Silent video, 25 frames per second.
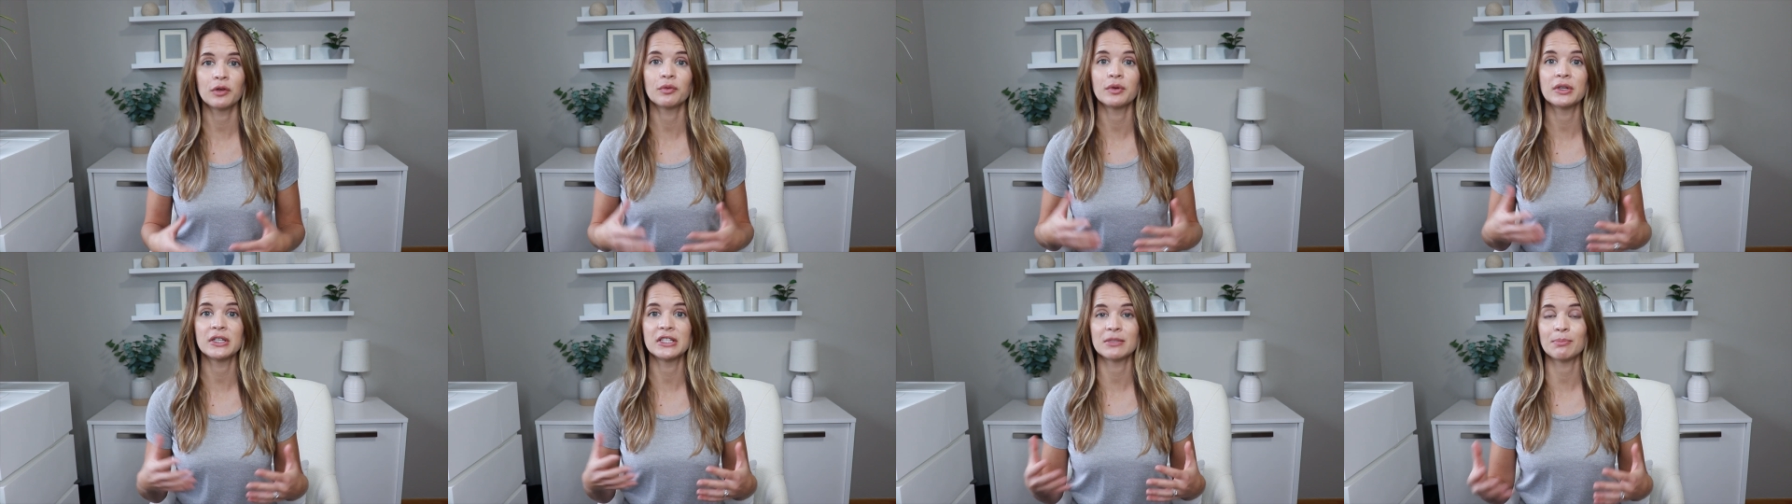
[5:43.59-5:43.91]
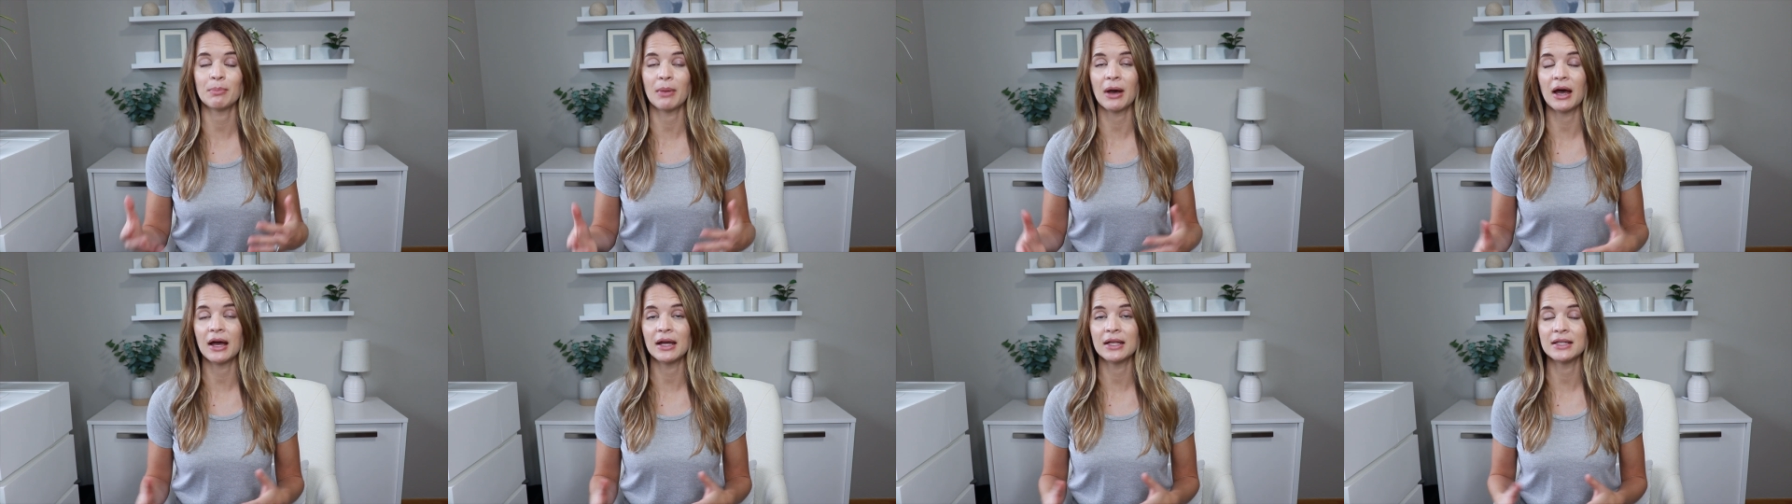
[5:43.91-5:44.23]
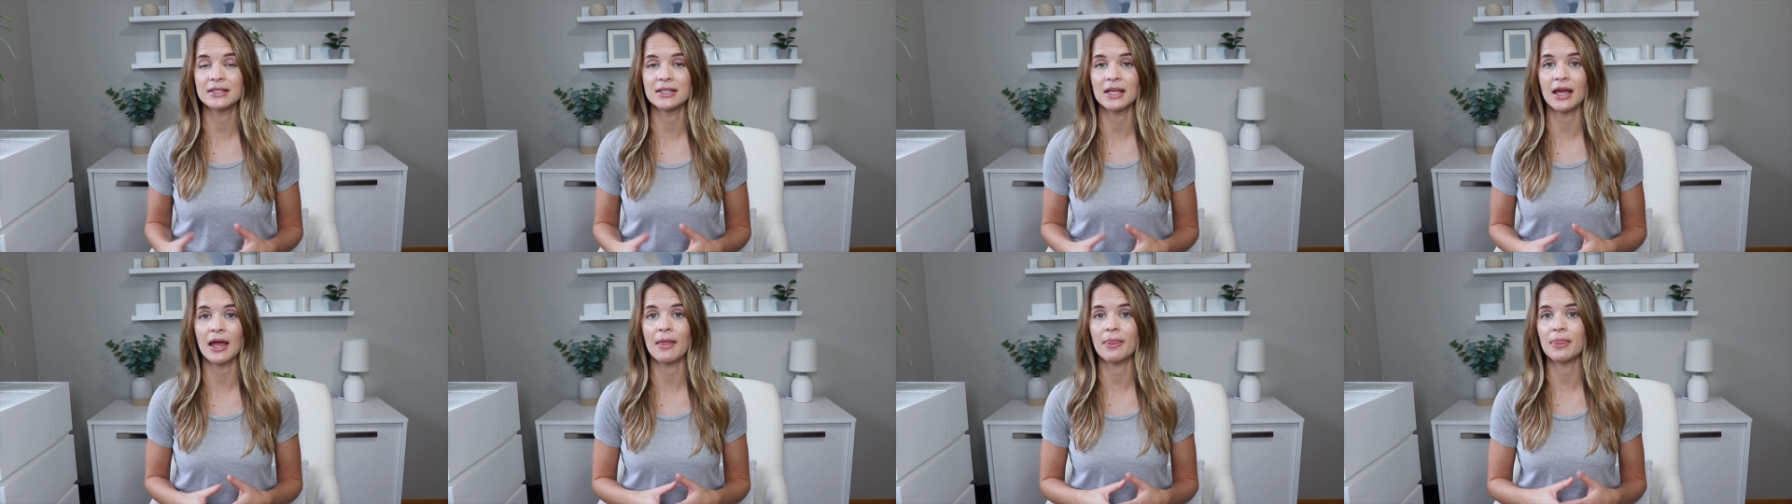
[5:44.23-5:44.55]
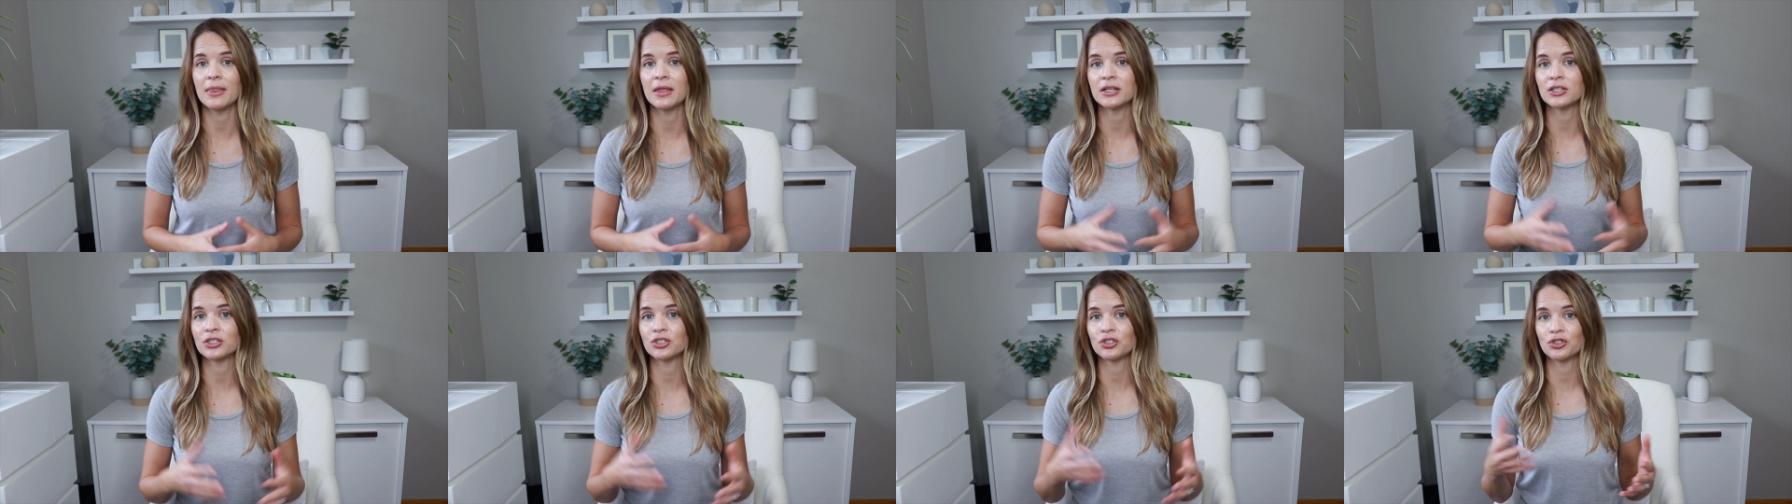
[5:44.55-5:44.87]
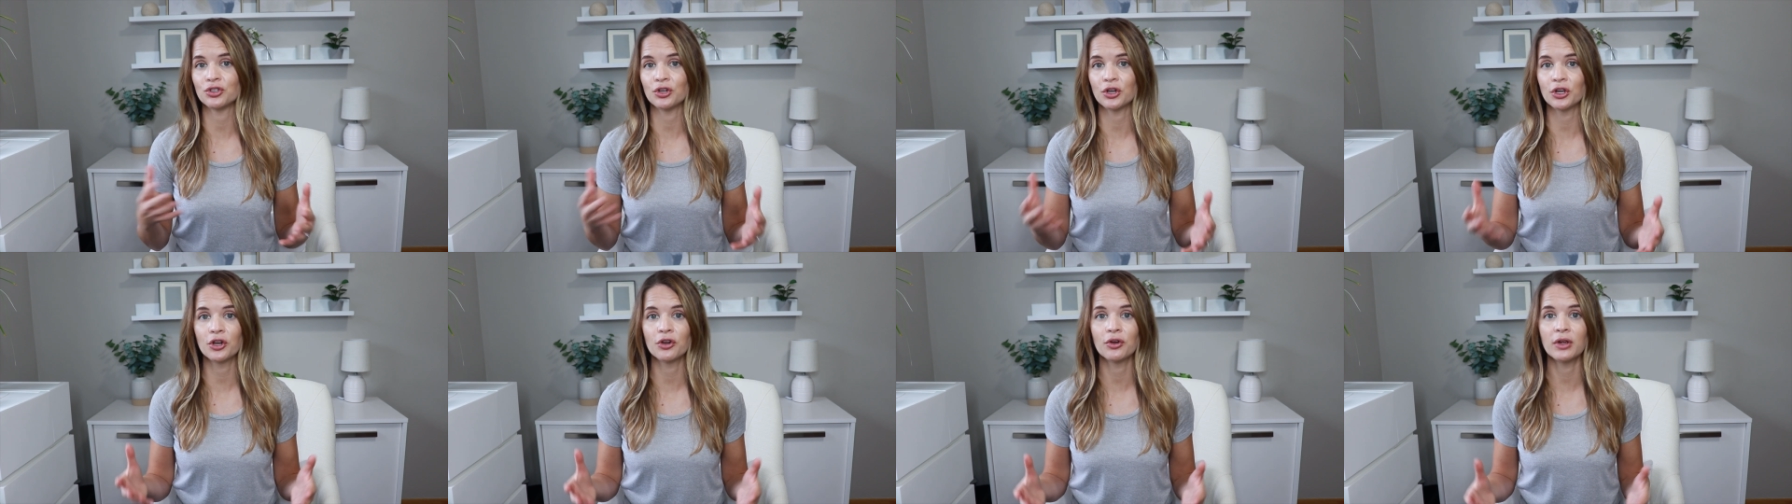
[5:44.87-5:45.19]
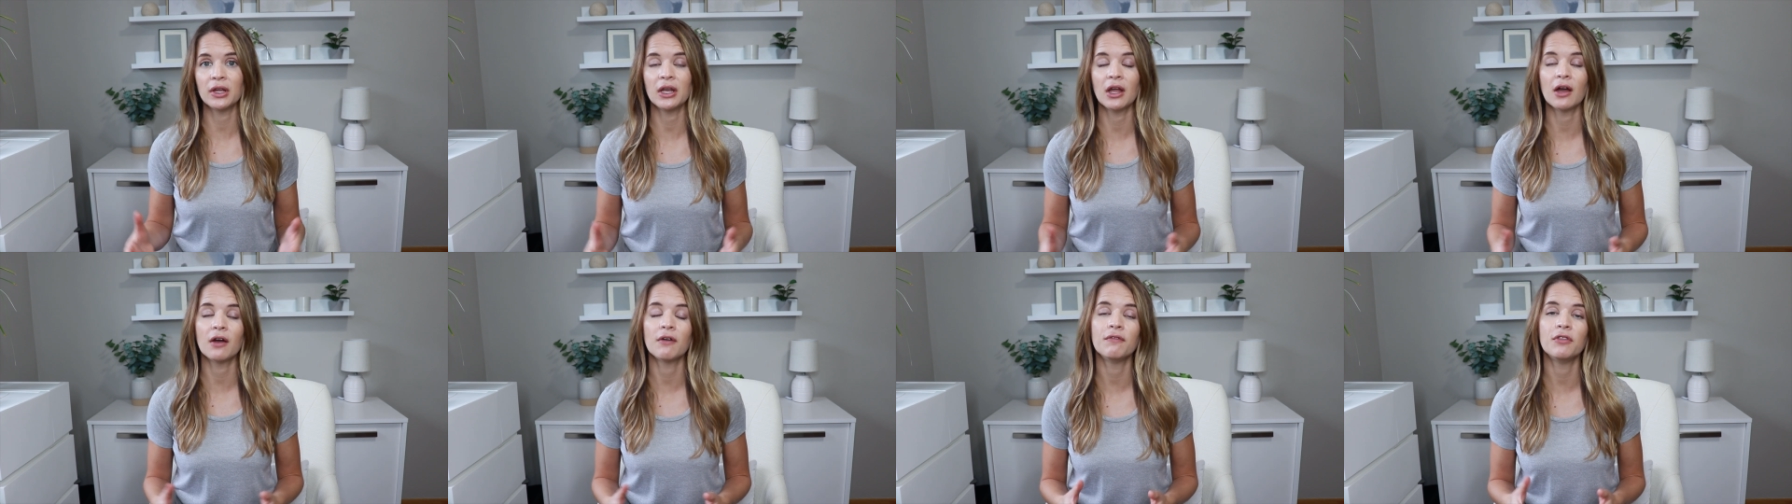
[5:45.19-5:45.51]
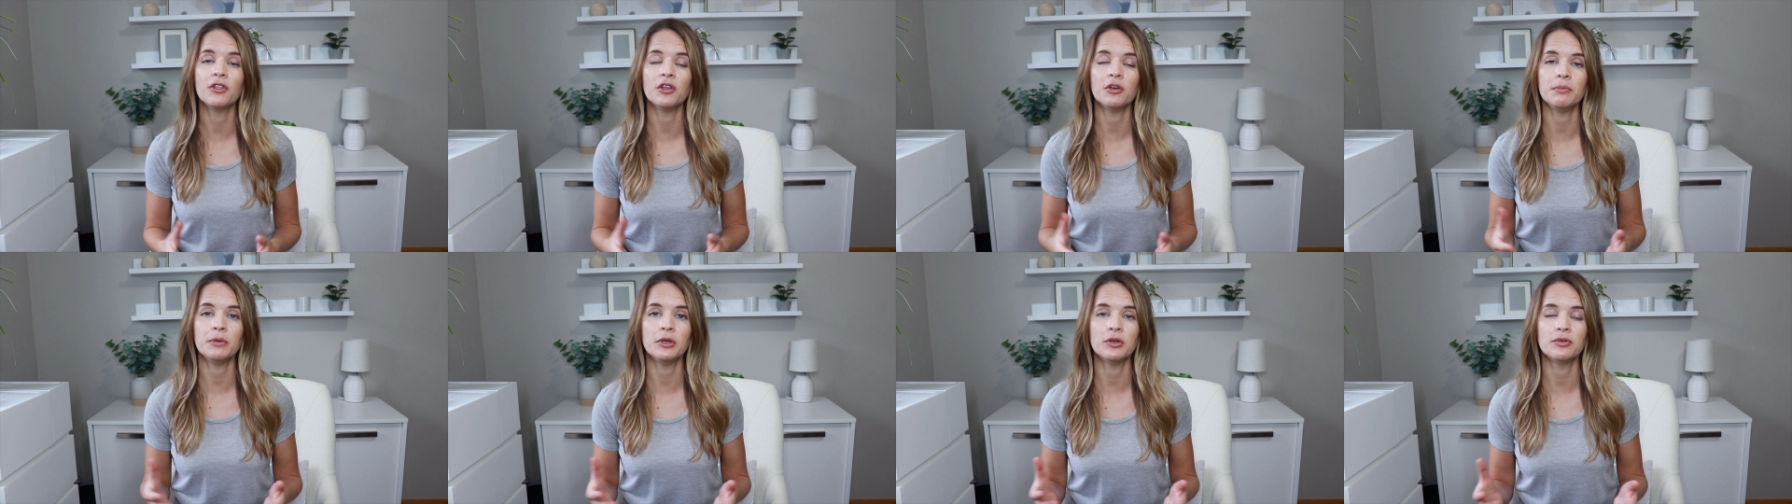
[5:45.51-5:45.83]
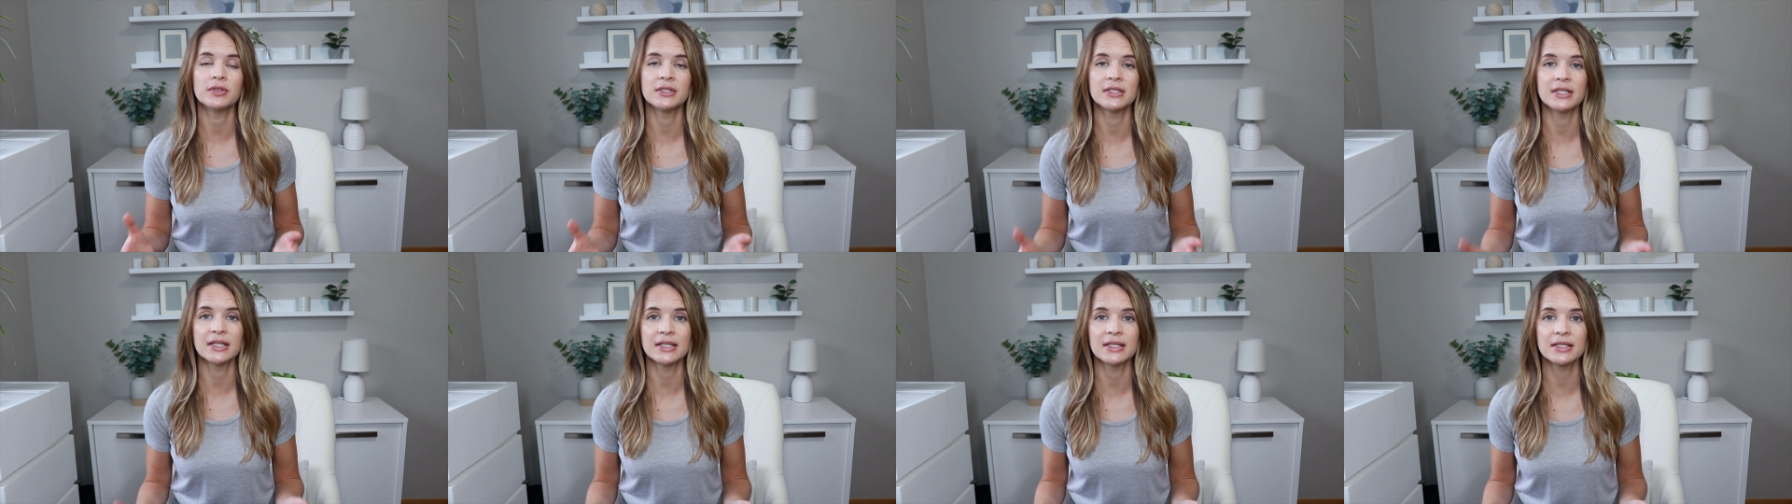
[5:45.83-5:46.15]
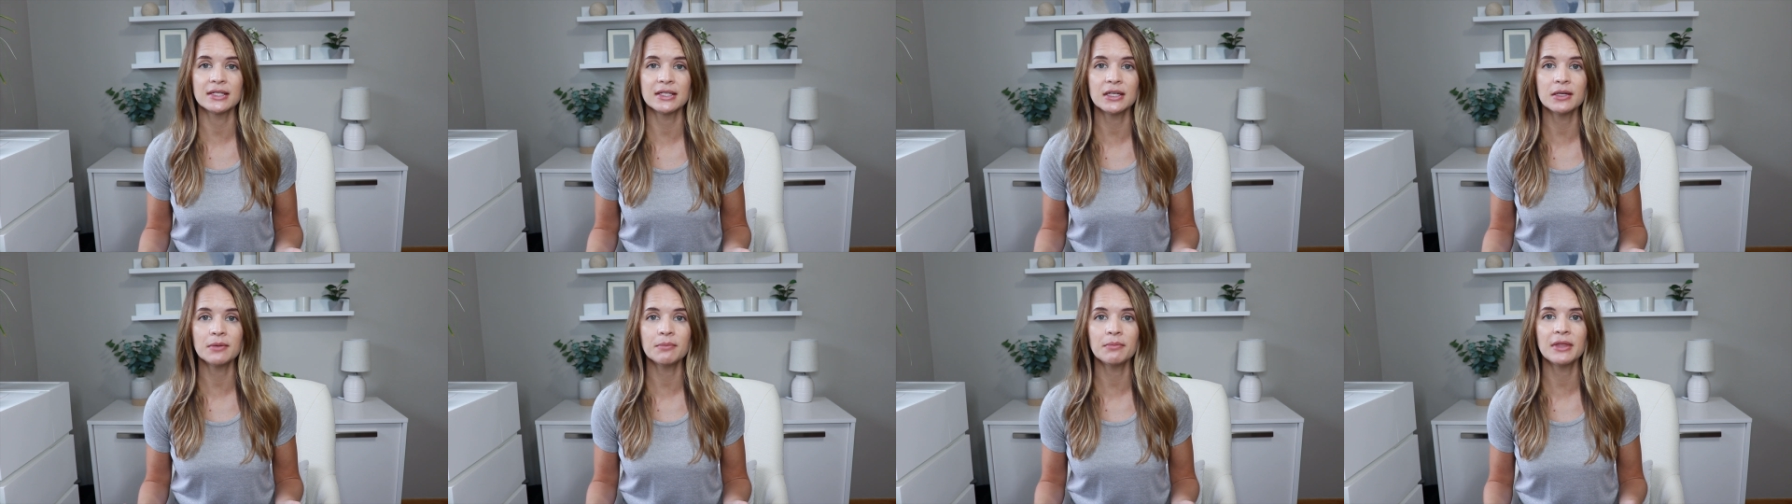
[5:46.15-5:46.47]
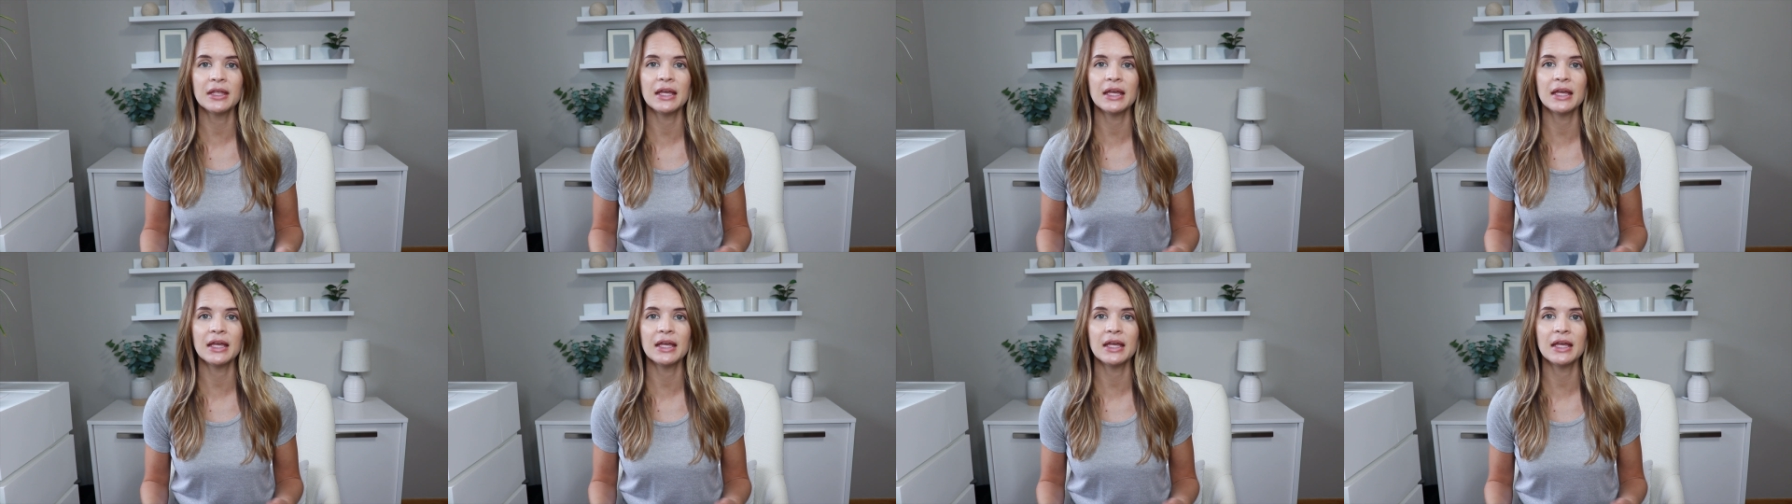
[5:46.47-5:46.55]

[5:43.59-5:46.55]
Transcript: response and this triggering of the immune system,